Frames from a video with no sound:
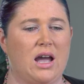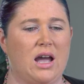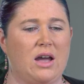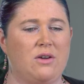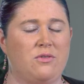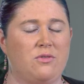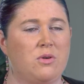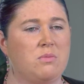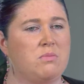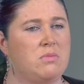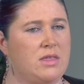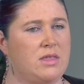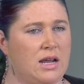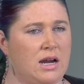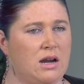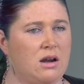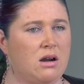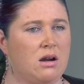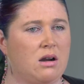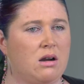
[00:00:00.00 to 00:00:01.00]
And from
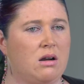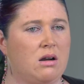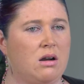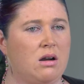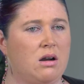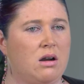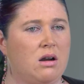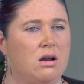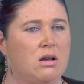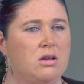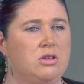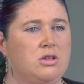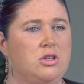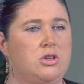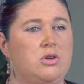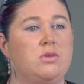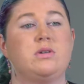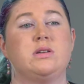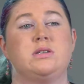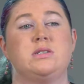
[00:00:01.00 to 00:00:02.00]
there,
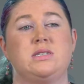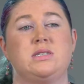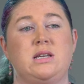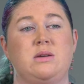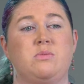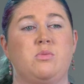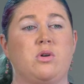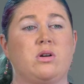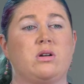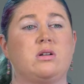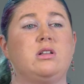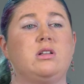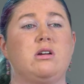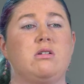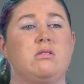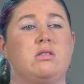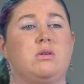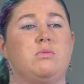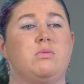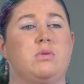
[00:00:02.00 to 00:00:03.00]
you can see more
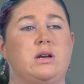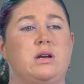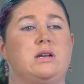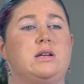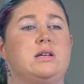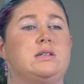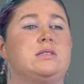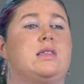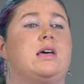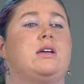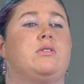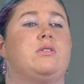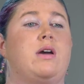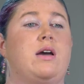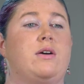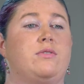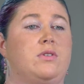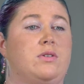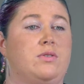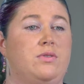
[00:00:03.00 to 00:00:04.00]
clearly what it is that you
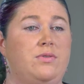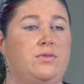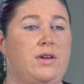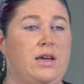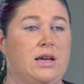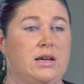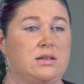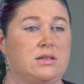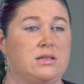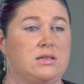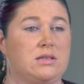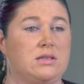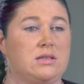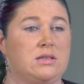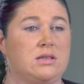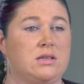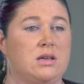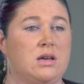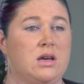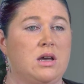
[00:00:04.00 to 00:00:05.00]
have to
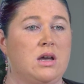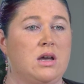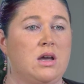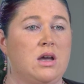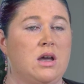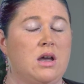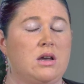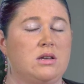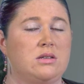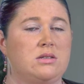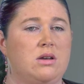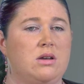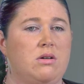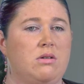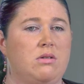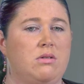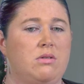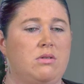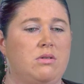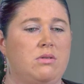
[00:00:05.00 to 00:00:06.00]
fix.
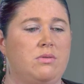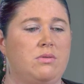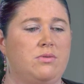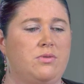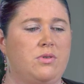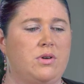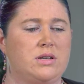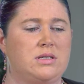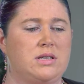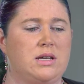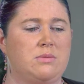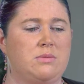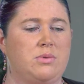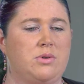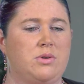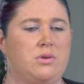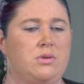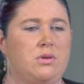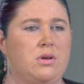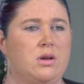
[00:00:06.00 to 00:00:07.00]
So, for
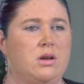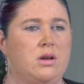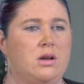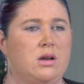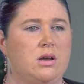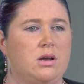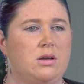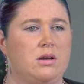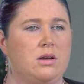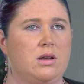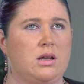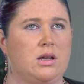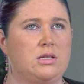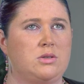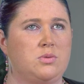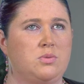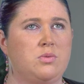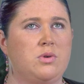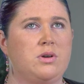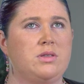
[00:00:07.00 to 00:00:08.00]
example,
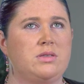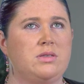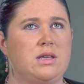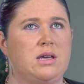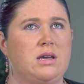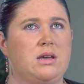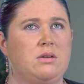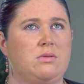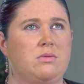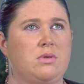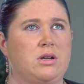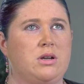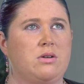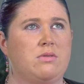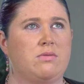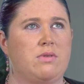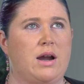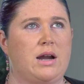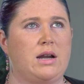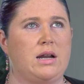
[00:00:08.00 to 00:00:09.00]
it's one thing when you're
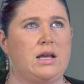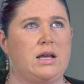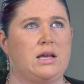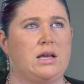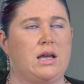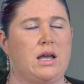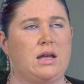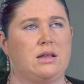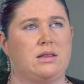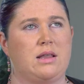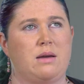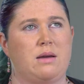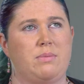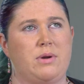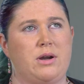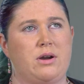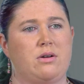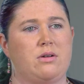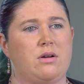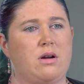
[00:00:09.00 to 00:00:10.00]
writing and that
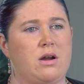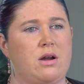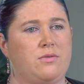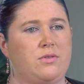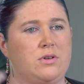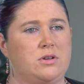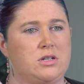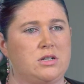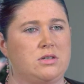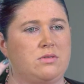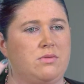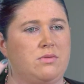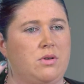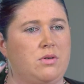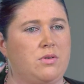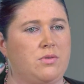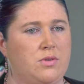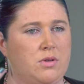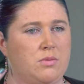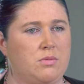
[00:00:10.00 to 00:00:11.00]
paragraph you just
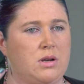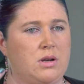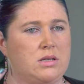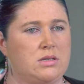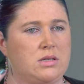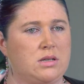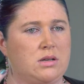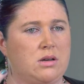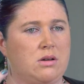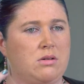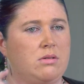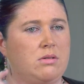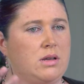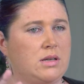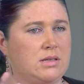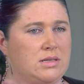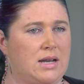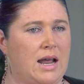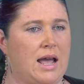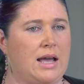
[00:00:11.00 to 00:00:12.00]
wrote a few minutes ago
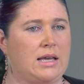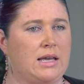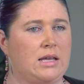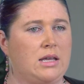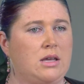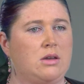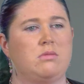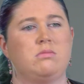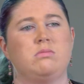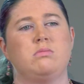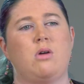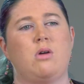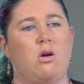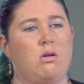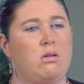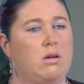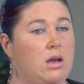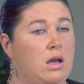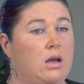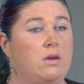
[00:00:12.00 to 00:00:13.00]
is nagging you.
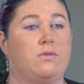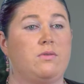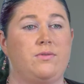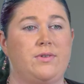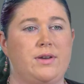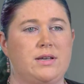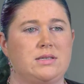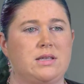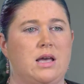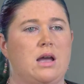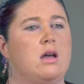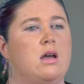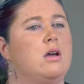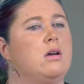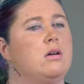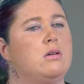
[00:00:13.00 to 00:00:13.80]
Okay, fix that.